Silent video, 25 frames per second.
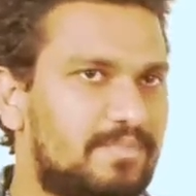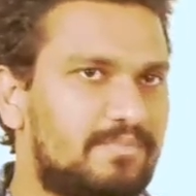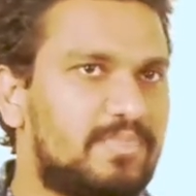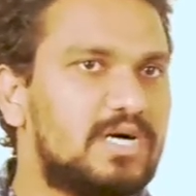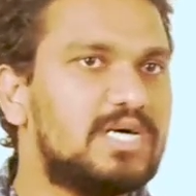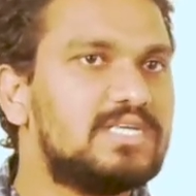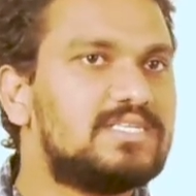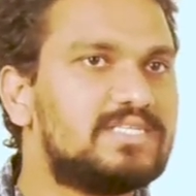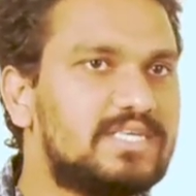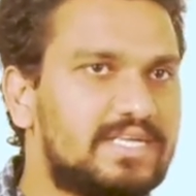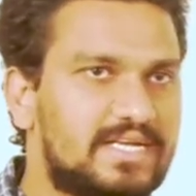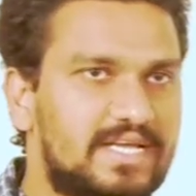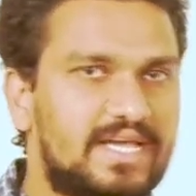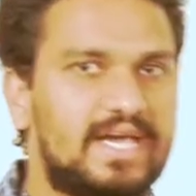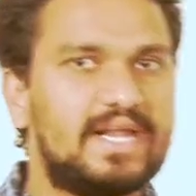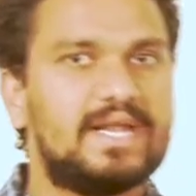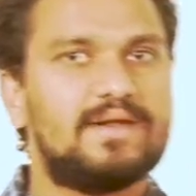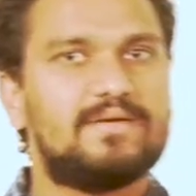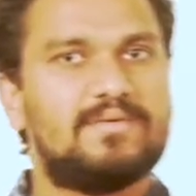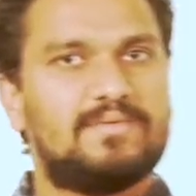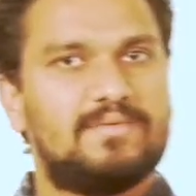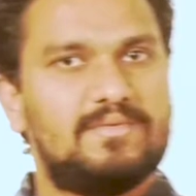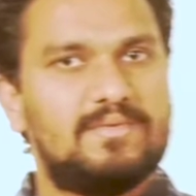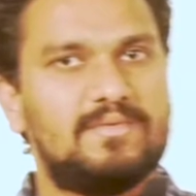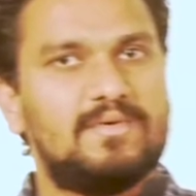person
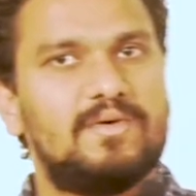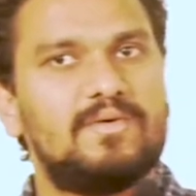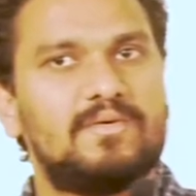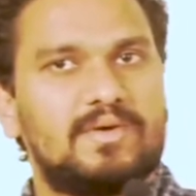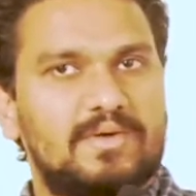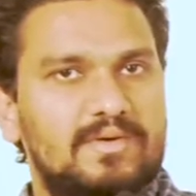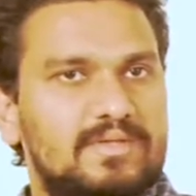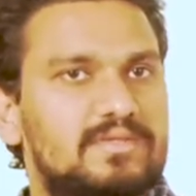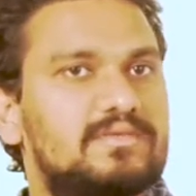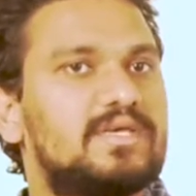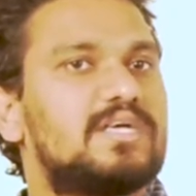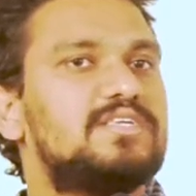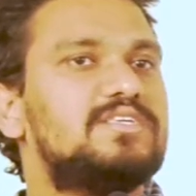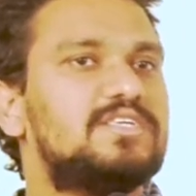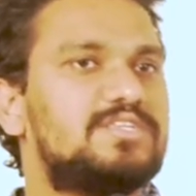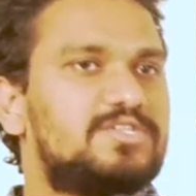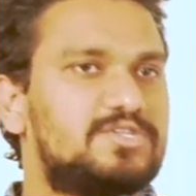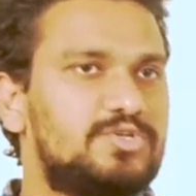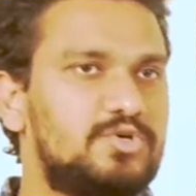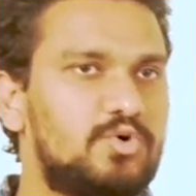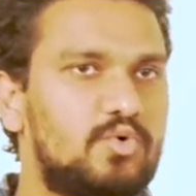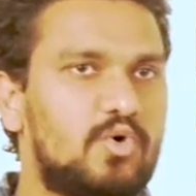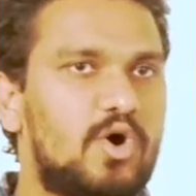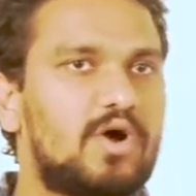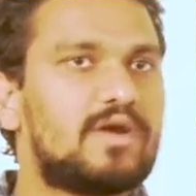can suggest
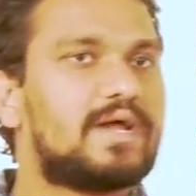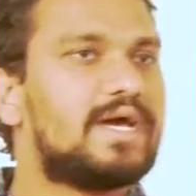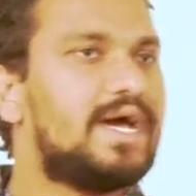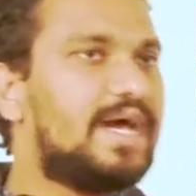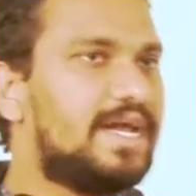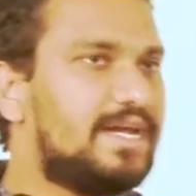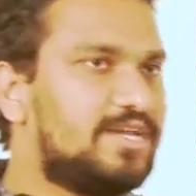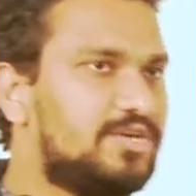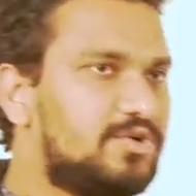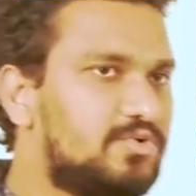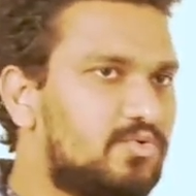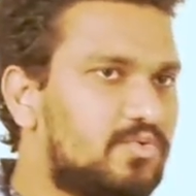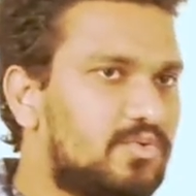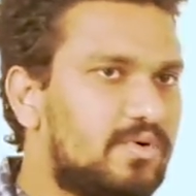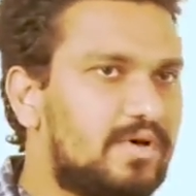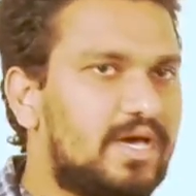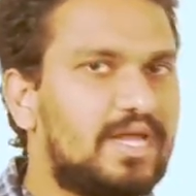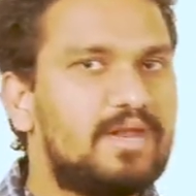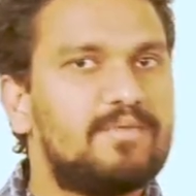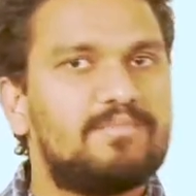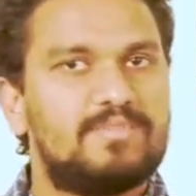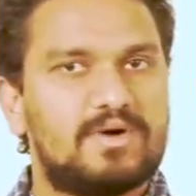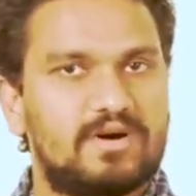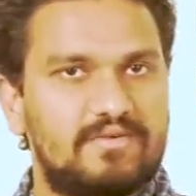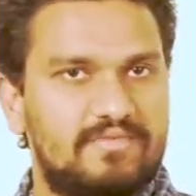you or guide you
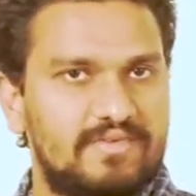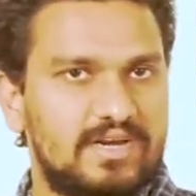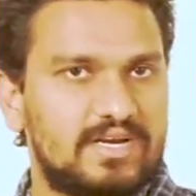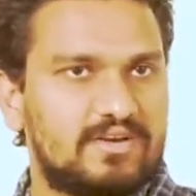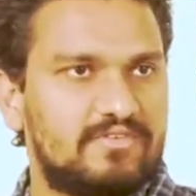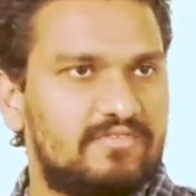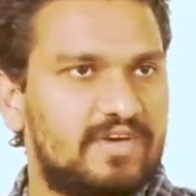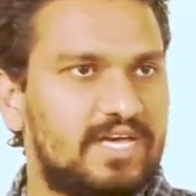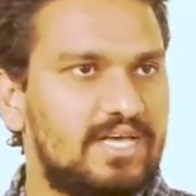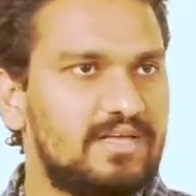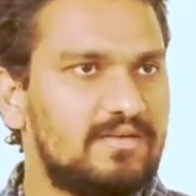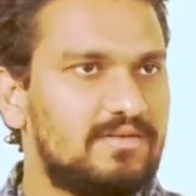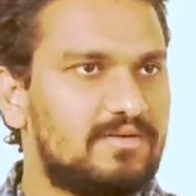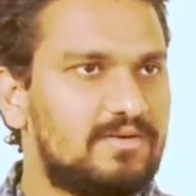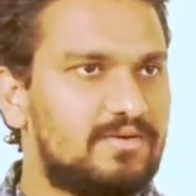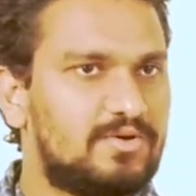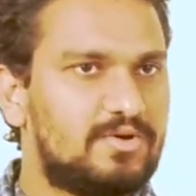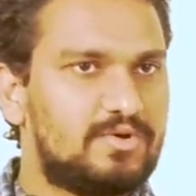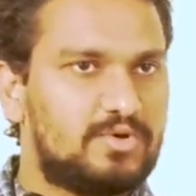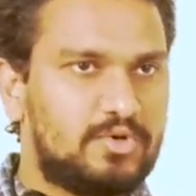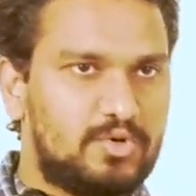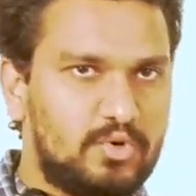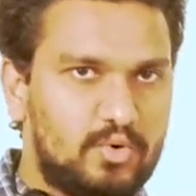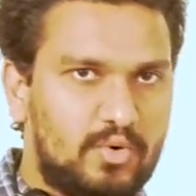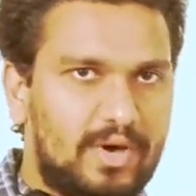in a perfect way
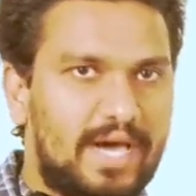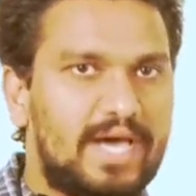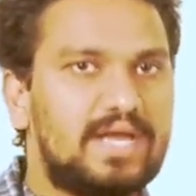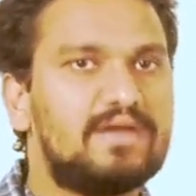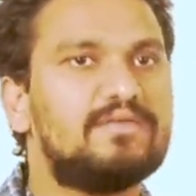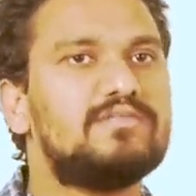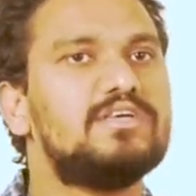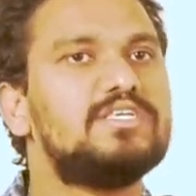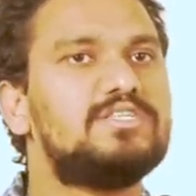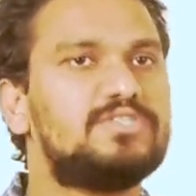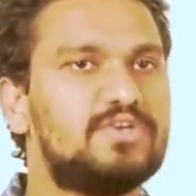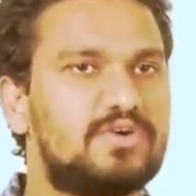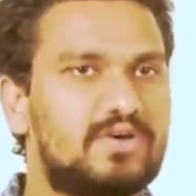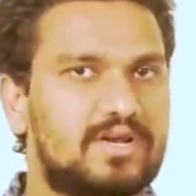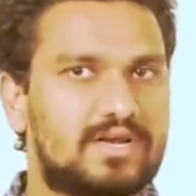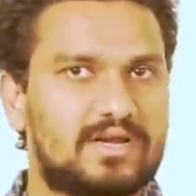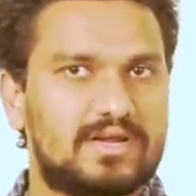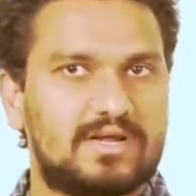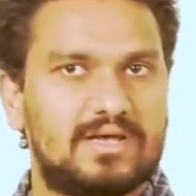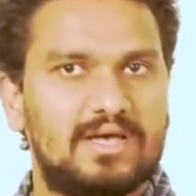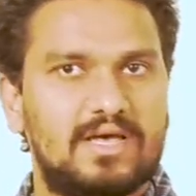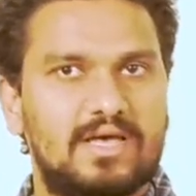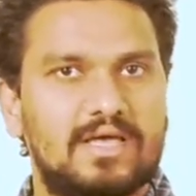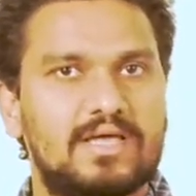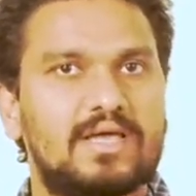to enrich your
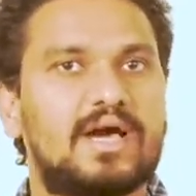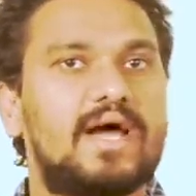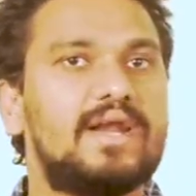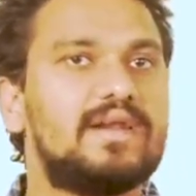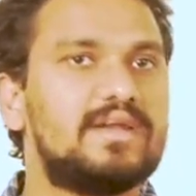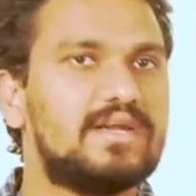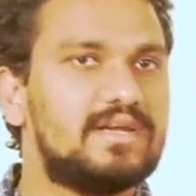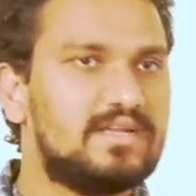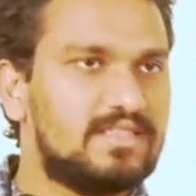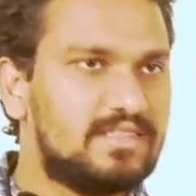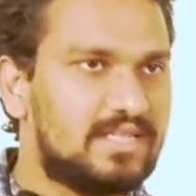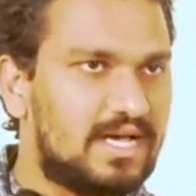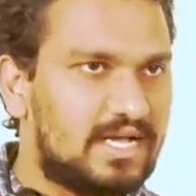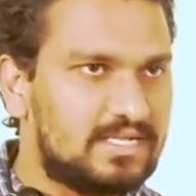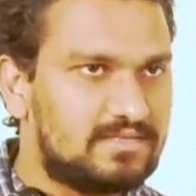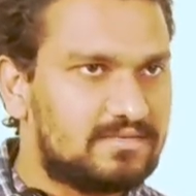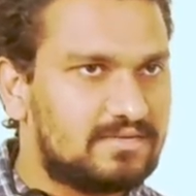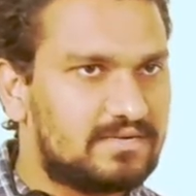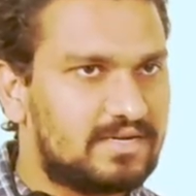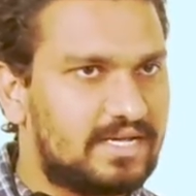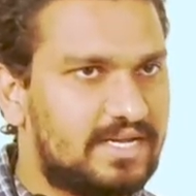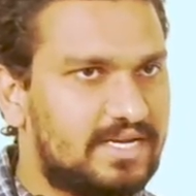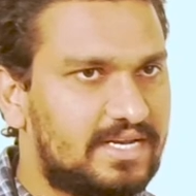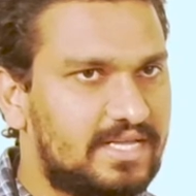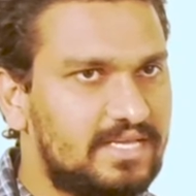content in the
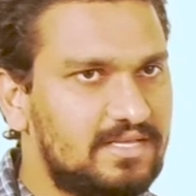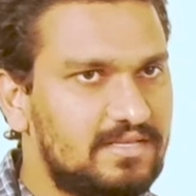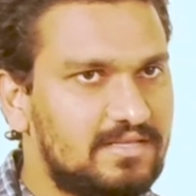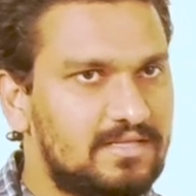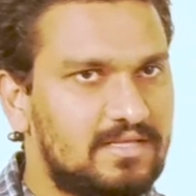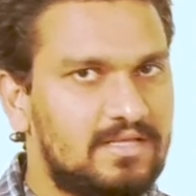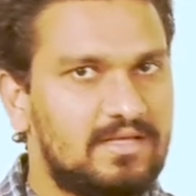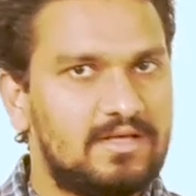answer writing.